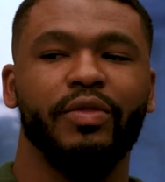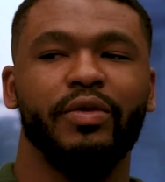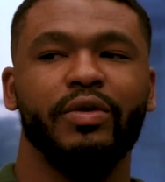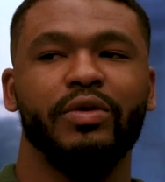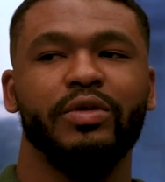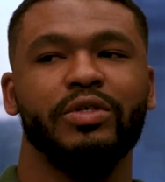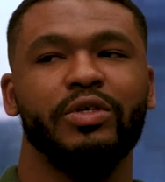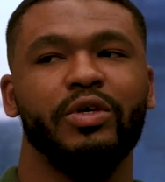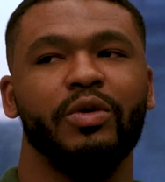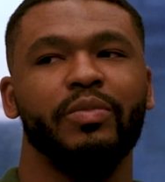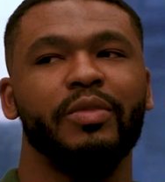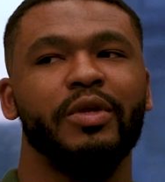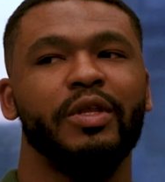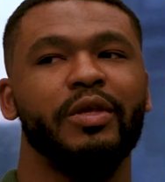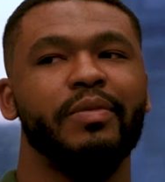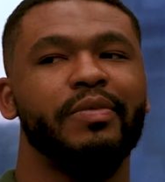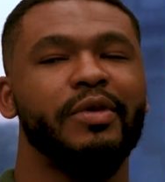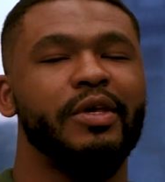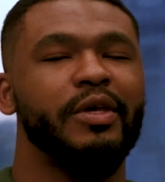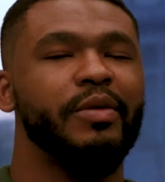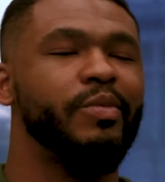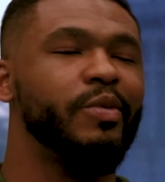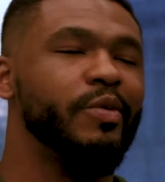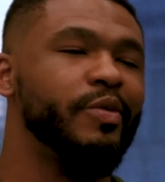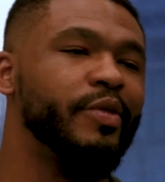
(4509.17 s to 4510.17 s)
There's so many
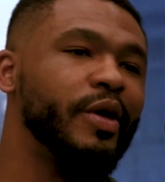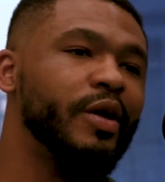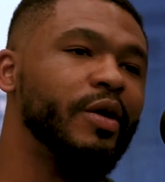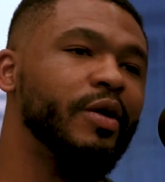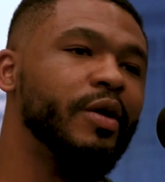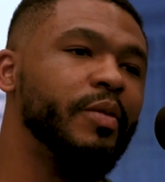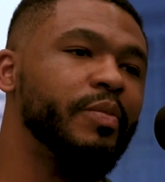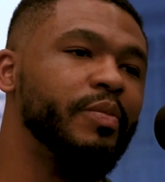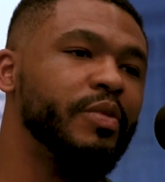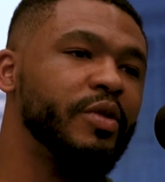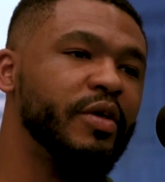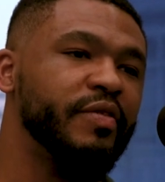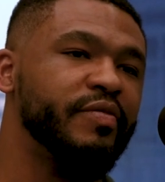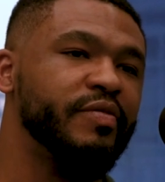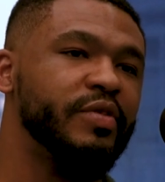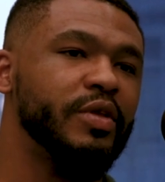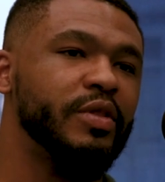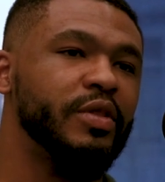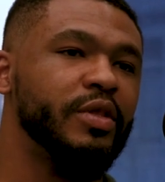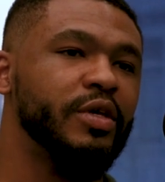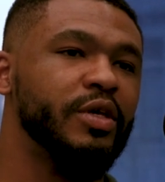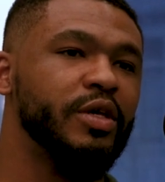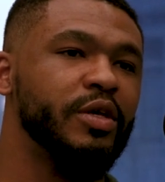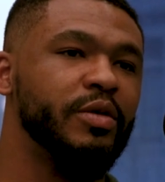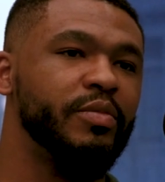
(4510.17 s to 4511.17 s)
people that are
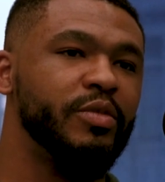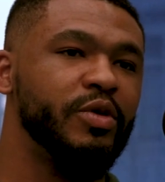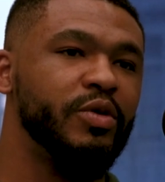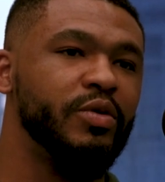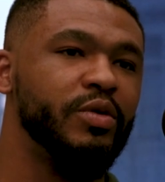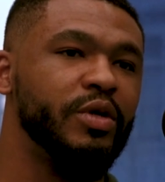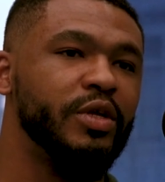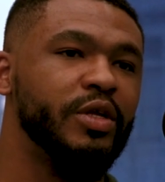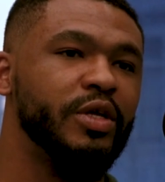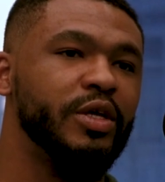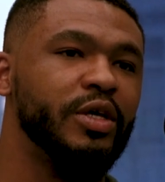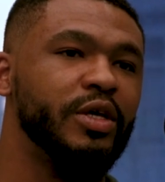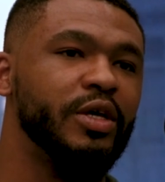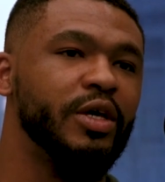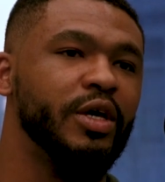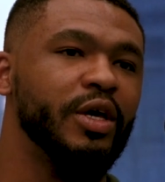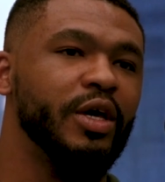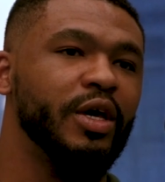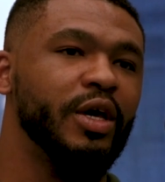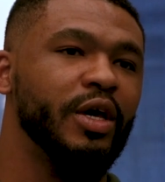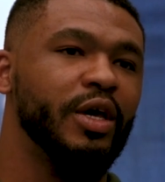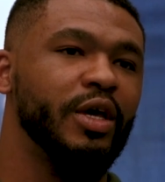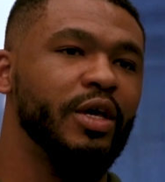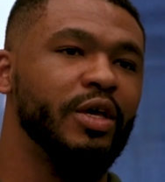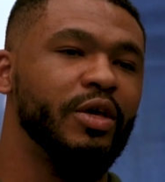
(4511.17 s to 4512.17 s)
uplifting the community.
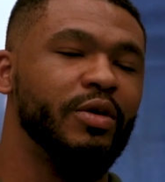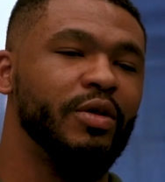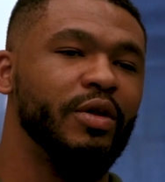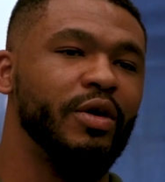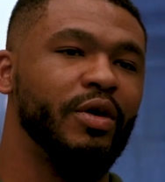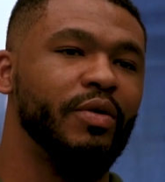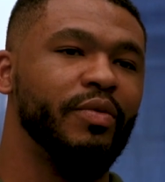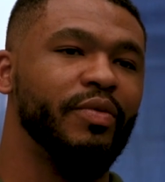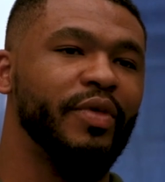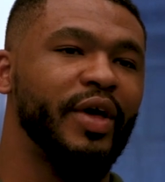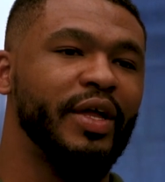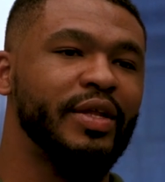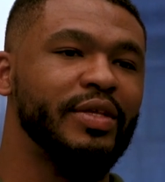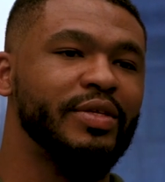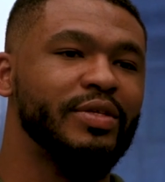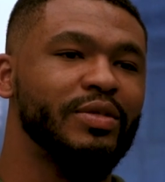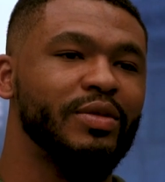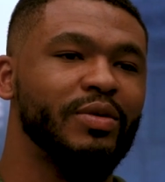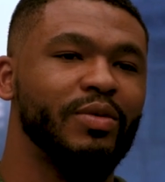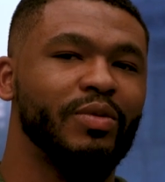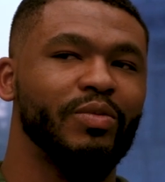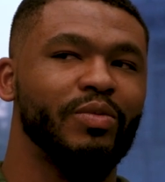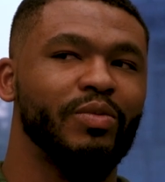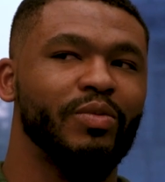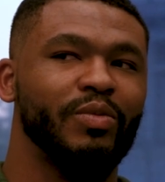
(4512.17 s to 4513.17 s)
That's
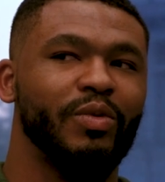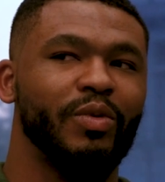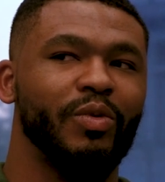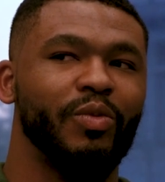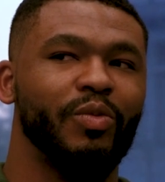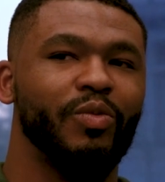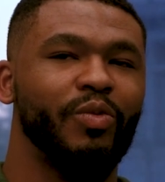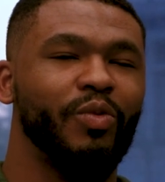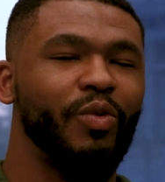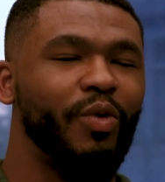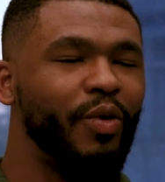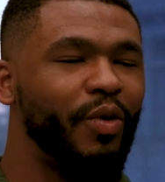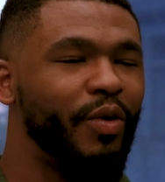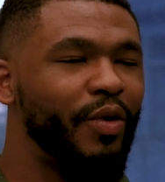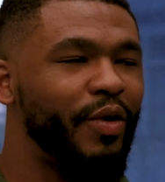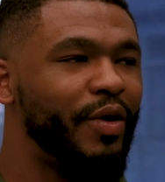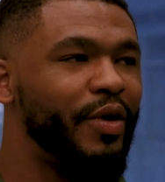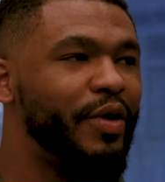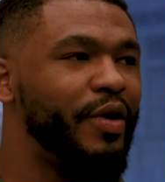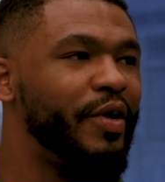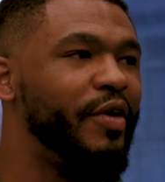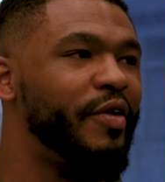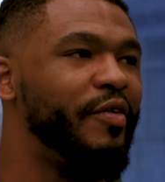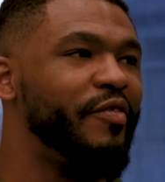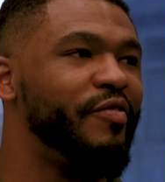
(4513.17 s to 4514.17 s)
the
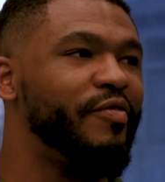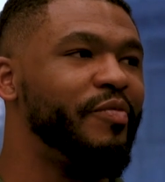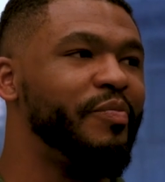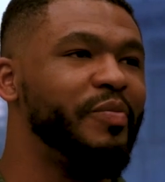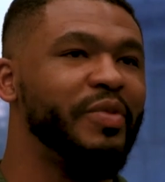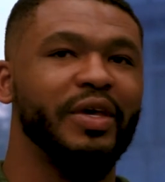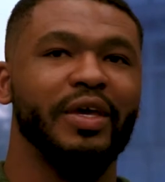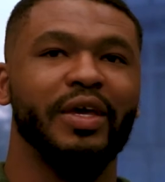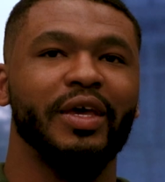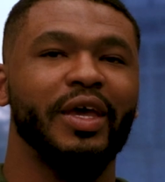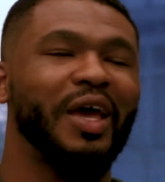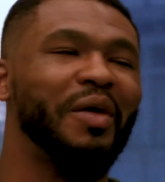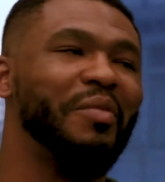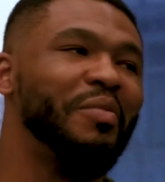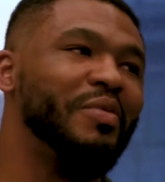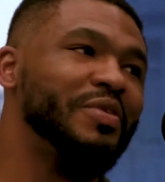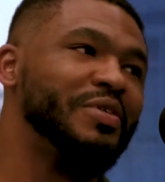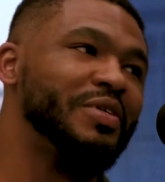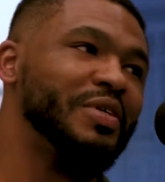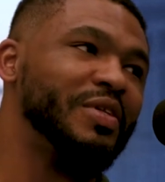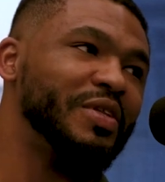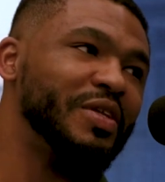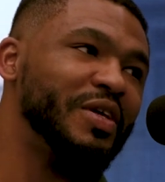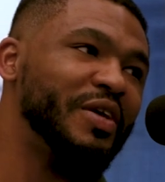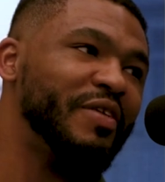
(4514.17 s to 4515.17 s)
reward of being able
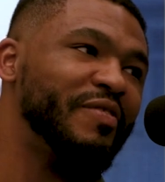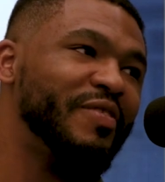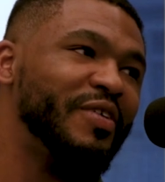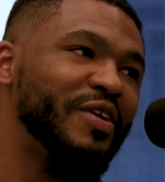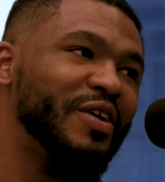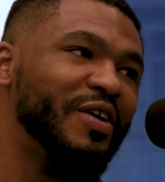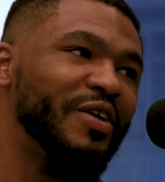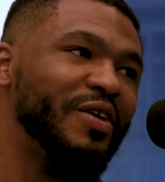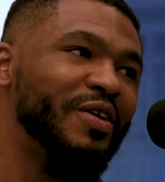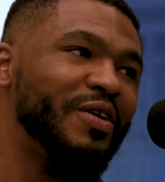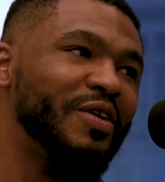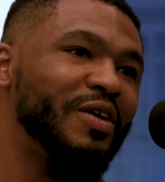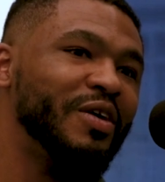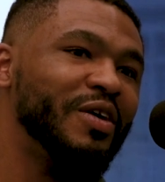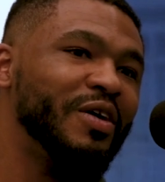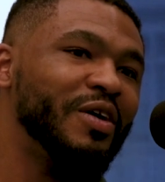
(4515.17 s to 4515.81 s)
to live here.